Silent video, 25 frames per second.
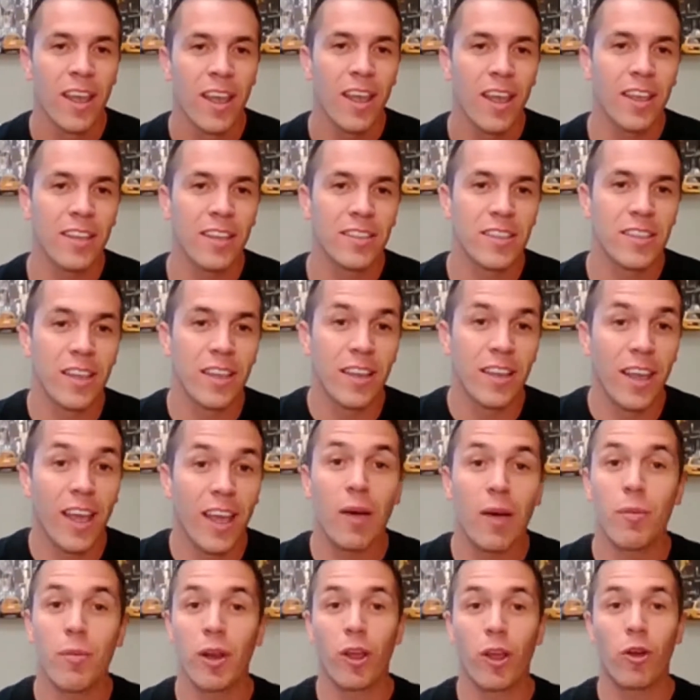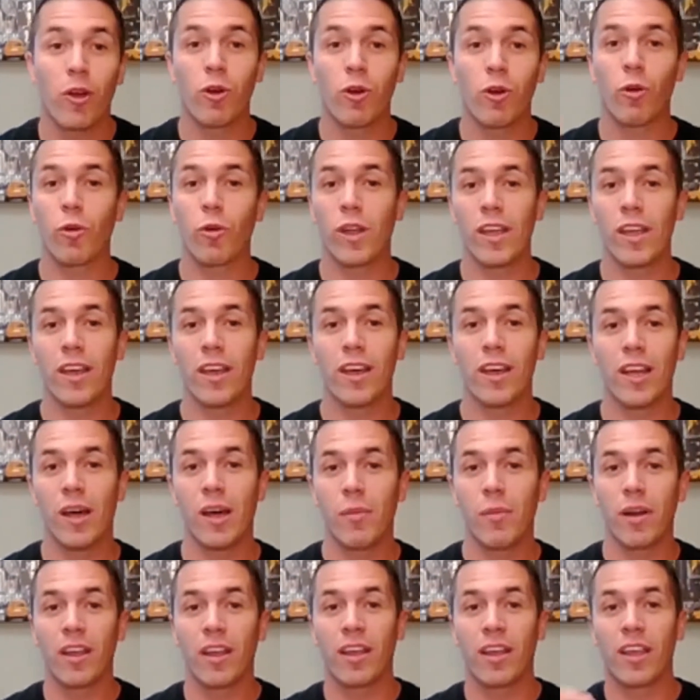is that, yeah, I'm going to go to a RIA and
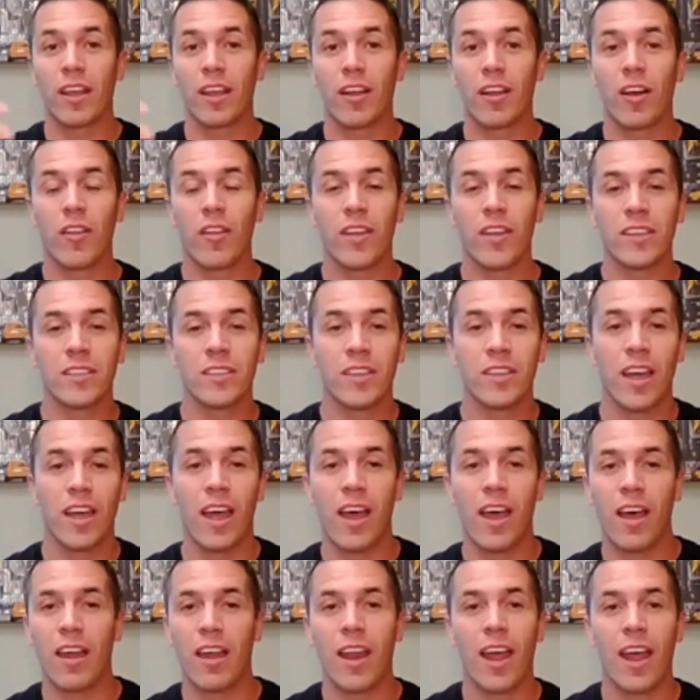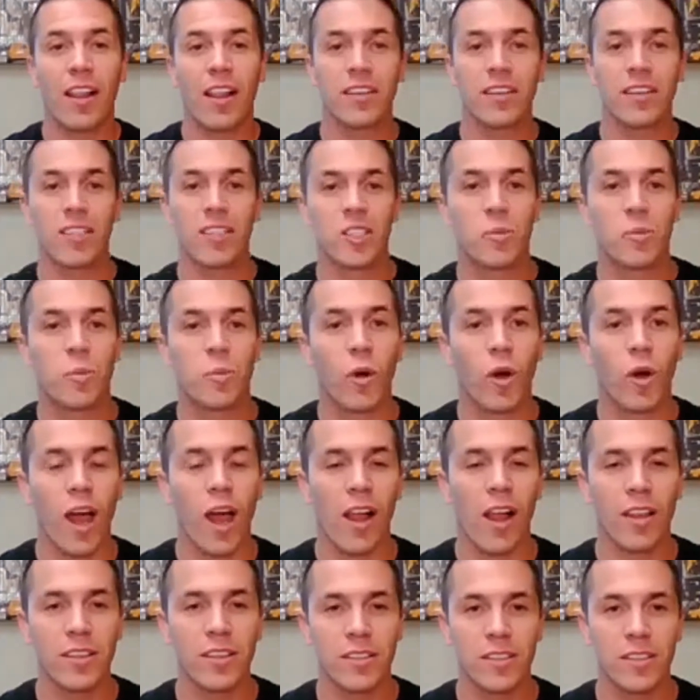I'm going to get all this analysis
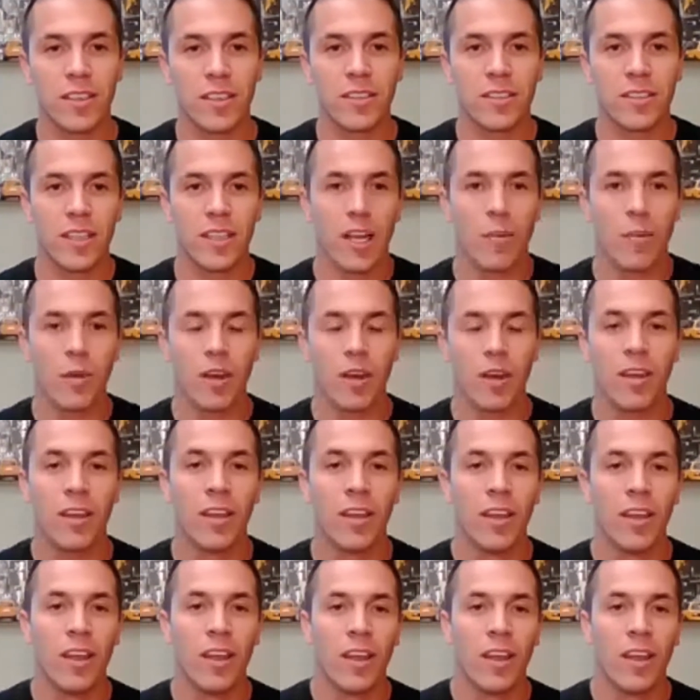paralysis and I'm going to